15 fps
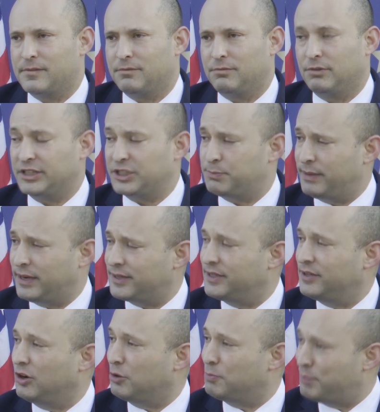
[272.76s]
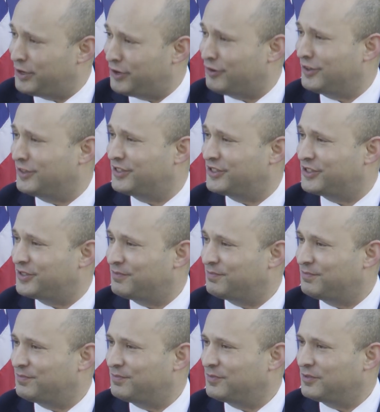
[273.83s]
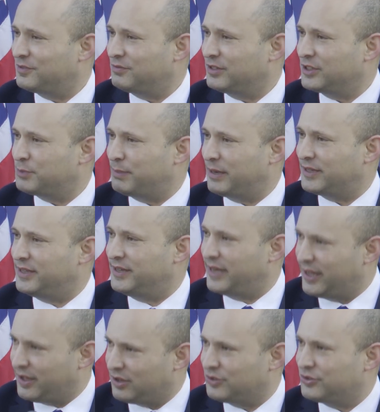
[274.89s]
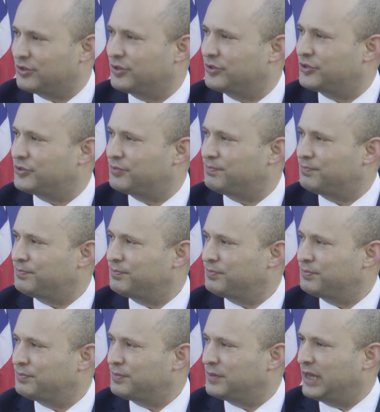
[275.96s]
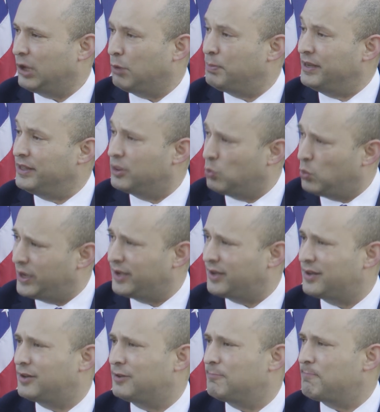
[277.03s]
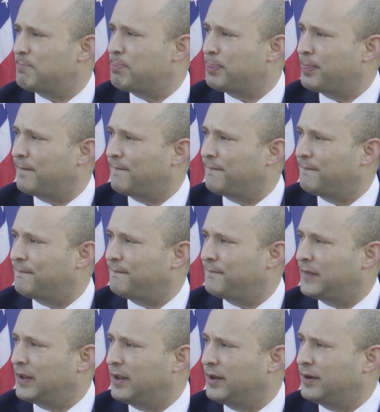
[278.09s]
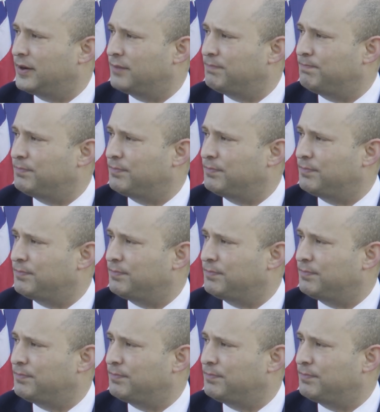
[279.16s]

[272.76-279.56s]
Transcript: respecting our parents, respecting elders, helping the weak, and